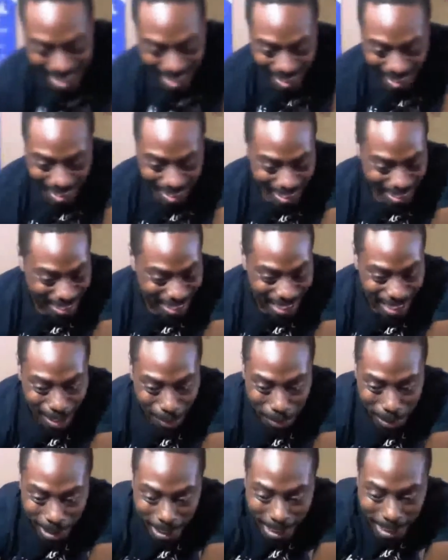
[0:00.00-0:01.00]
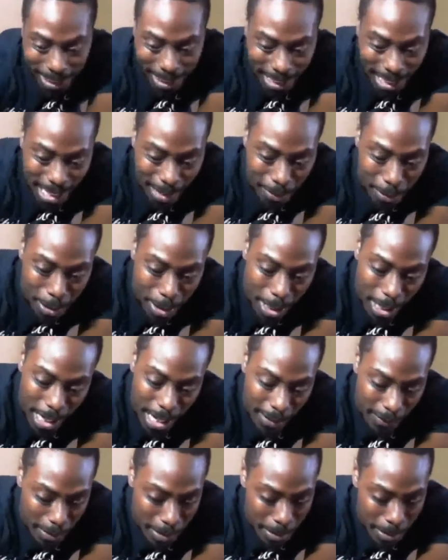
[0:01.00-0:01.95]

So yeah, I'm glad to have you.